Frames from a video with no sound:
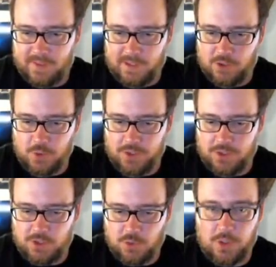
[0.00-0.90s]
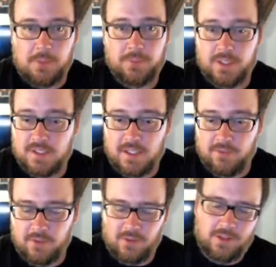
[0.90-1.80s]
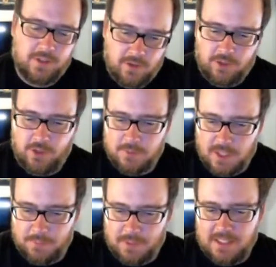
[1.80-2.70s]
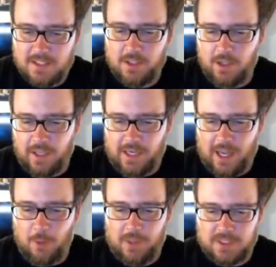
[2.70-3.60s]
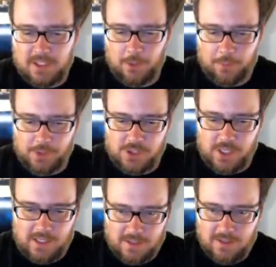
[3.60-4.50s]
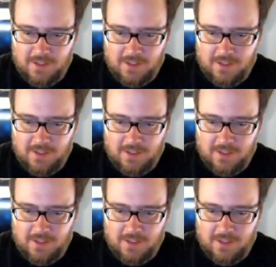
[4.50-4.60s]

enjoyed the stream, please give it a thumbs up. It's a little late now, but I'd still appreciate it.